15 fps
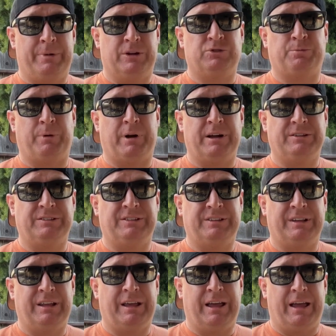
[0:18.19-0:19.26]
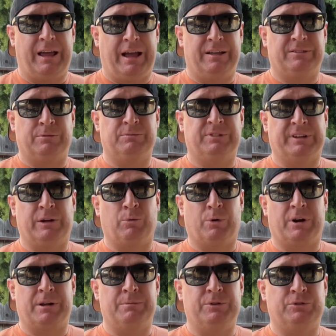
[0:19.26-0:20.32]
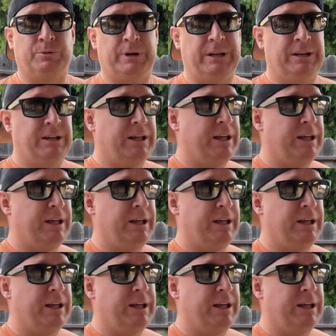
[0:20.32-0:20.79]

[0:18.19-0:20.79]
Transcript: bench press and some sled work in between.